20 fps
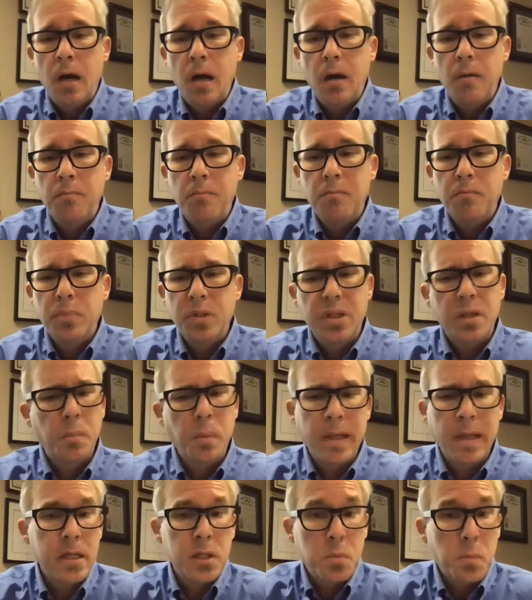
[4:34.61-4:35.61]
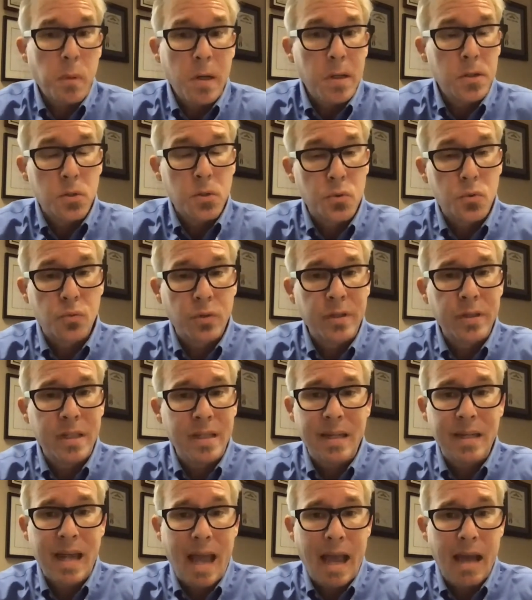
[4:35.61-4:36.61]
But the plan sponsors
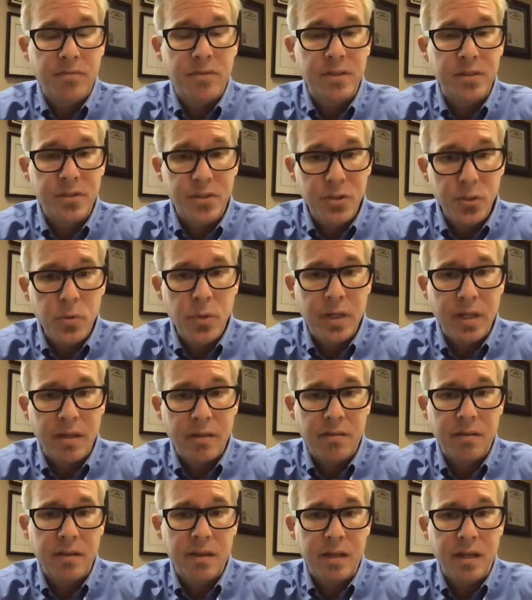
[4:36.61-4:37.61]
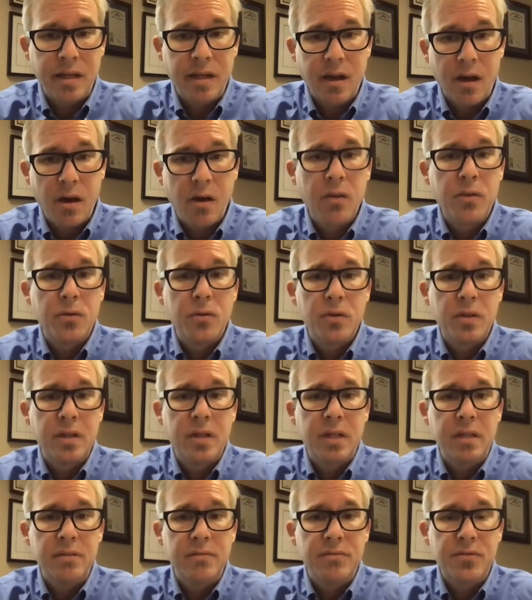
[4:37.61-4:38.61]
really didn't have to do anything
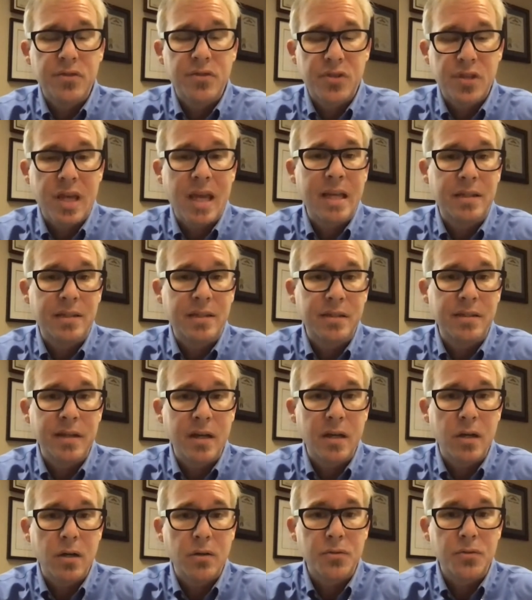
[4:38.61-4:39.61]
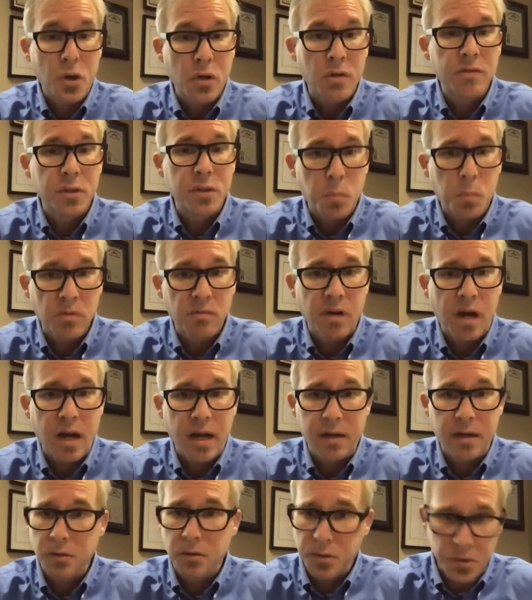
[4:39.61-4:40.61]
other than say to their service
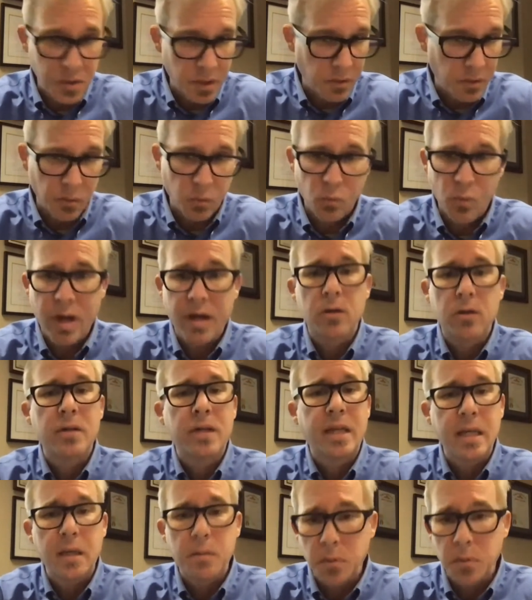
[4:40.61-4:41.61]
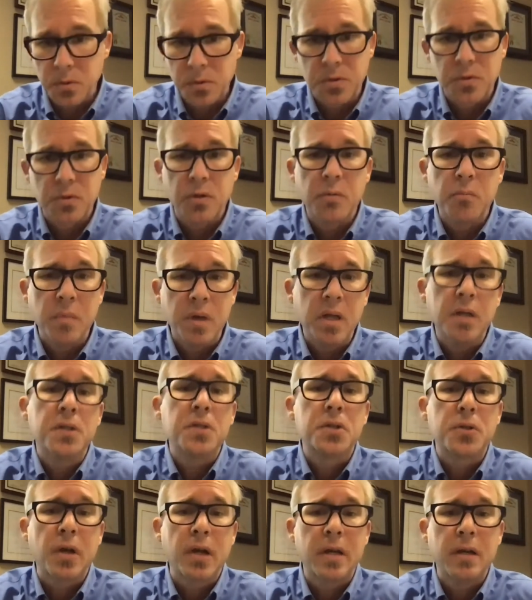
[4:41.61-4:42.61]
providers, the record keepers, their
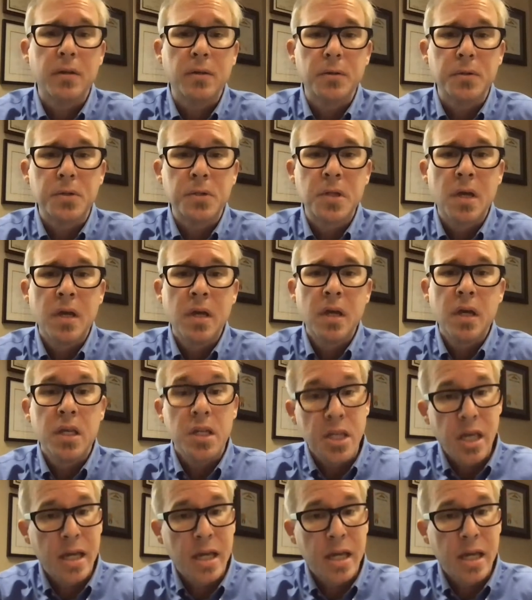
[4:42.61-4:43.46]
administrators,